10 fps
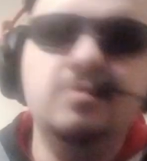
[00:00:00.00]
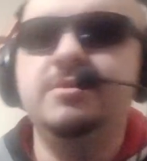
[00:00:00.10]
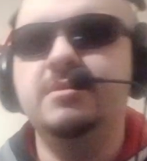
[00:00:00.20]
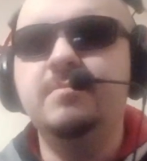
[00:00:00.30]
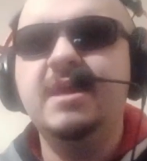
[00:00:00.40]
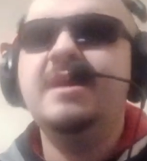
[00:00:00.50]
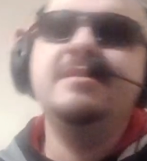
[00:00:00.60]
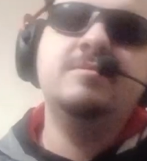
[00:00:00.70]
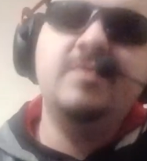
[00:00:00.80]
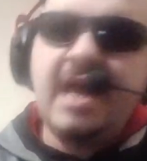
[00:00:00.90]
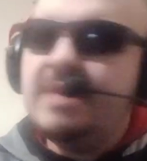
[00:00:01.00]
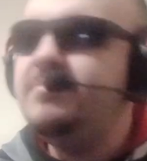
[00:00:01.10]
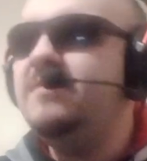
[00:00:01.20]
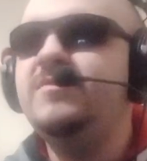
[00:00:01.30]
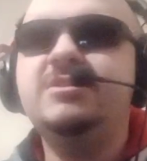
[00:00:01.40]
with him, and then when I
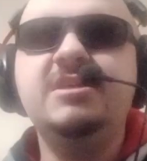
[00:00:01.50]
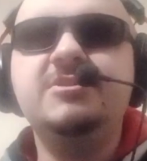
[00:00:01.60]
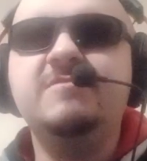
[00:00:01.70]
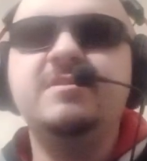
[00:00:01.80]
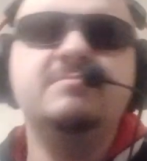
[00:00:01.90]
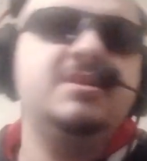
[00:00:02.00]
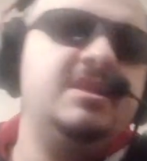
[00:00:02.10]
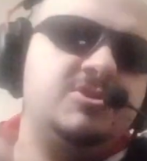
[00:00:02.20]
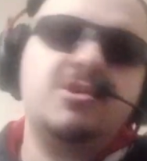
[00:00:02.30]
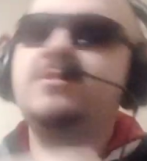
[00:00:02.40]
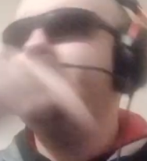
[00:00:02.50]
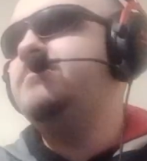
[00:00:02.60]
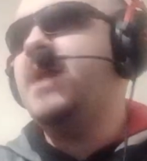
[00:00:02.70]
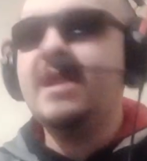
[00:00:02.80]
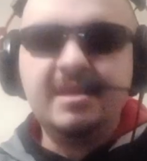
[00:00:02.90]
beef with TG Venom, then he turned his
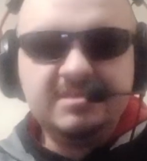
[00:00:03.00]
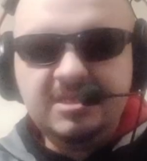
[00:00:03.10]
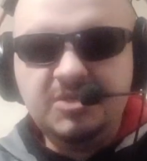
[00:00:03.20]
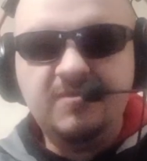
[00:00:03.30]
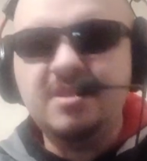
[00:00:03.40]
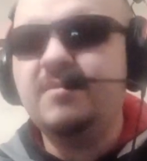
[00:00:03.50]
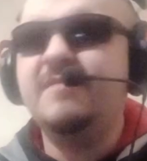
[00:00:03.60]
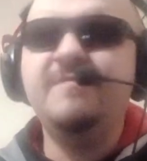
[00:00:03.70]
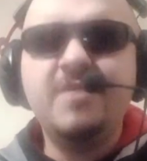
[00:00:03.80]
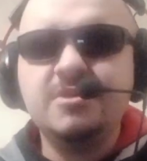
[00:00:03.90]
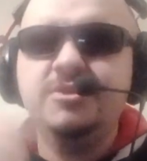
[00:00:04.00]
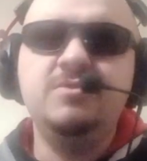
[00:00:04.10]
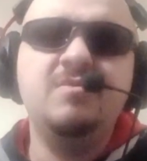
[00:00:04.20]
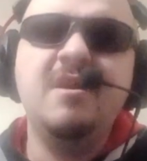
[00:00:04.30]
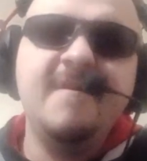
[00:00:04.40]
back on TG Venom. Like fuck
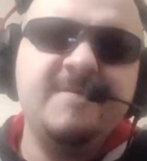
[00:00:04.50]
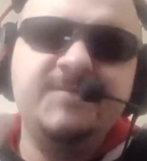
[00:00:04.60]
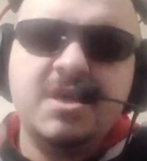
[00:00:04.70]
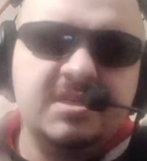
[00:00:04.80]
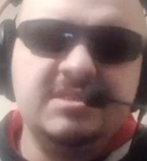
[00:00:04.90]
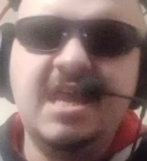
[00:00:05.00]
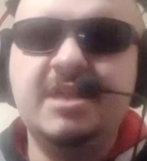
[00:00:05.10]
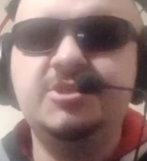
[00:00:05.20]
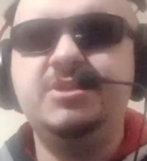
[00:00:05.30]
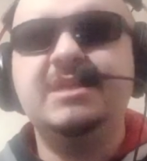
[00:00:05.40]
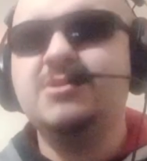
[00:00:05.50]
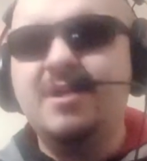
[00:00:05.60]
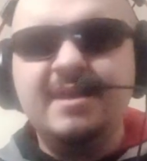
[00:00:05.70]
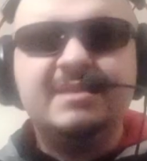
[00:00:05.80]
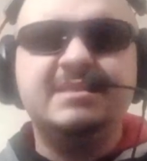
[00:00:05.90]
you. Fuck Zach G. That's all
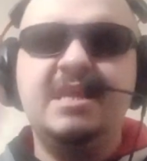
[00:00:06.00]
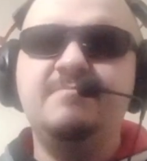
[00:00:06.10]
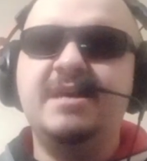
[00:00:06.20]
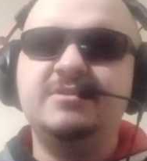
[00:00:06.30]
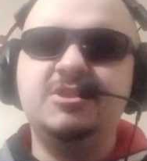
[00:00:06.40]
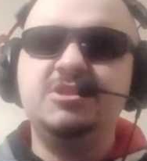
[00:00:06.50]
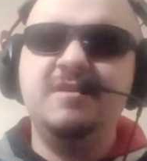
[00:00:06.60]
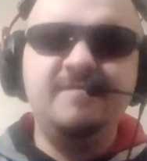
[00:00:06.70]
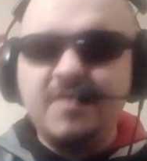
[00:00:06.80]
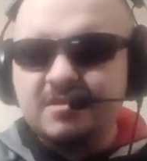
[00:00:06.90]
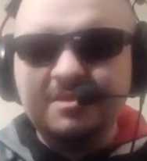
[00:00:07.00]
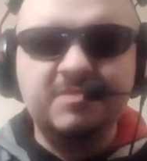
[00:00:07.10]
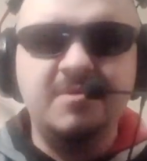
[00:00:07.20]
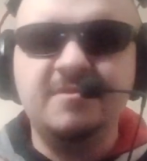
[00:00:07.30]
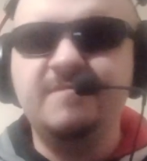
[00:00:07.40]
I gotta say about this shit. Fuck
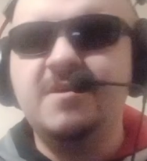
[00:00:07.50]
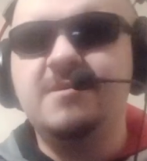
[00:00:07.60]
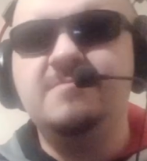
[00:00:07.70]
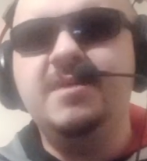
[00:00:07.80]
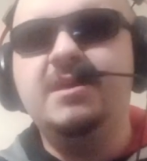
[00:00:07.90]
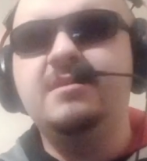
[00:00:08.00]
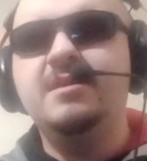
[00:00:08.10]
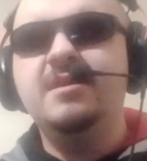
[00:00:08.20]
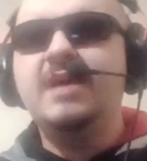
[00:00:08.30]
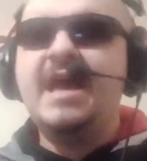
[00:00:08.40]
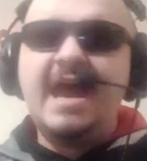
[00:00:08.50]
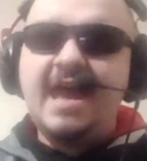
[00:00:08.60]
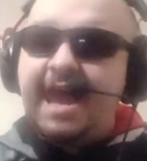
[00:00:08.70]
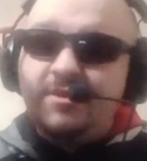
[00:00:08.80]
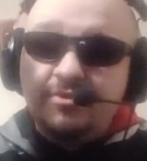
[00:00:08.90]
this motherfucker, man. I, I,
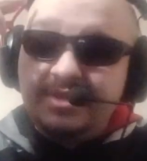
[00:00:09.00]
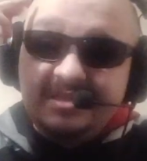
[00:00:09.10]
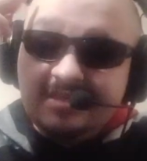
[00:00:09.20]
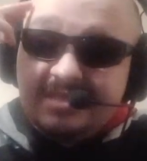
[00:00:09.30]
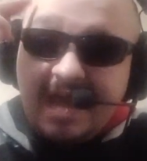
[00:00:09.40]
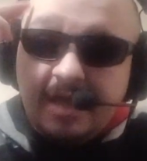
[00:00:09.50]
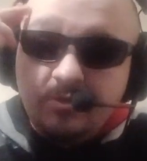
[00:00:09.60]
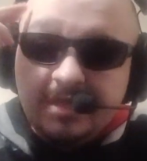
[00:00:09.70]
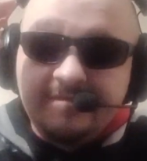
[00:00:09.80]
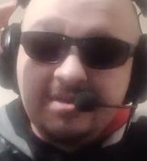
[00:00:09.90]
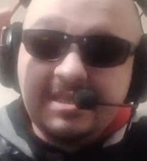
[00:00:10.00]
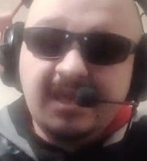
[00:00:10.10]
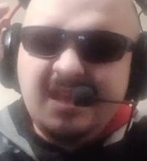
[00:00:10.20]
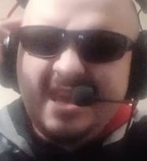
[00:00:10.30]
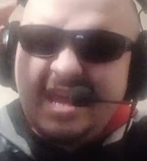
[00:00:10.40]
I don't think this guy will ever
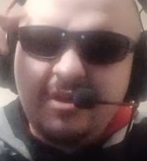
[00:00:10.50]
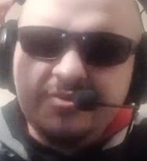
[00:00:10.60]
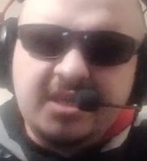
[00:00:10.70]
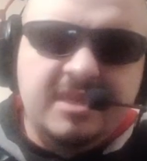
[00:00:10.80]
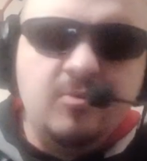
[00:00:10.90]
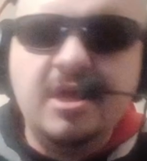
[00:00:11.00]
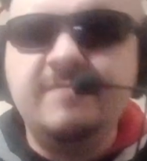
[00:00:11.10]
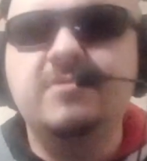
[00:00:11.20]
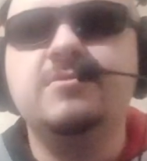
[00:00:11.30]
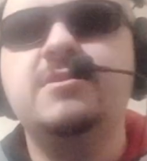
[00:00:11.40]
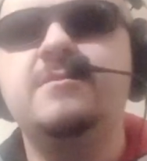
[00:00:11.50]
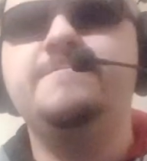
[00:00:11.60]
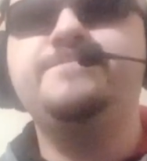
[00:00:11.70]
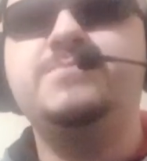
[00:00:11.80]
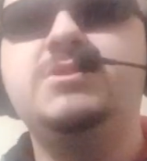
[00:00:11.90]
get it, and I don't think he will ever learn.
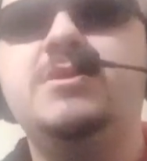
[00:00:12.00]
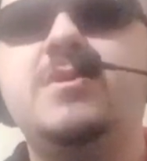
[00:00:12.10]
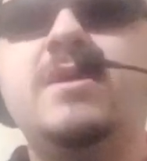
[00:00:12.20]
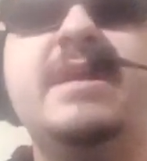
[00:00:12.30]
You know,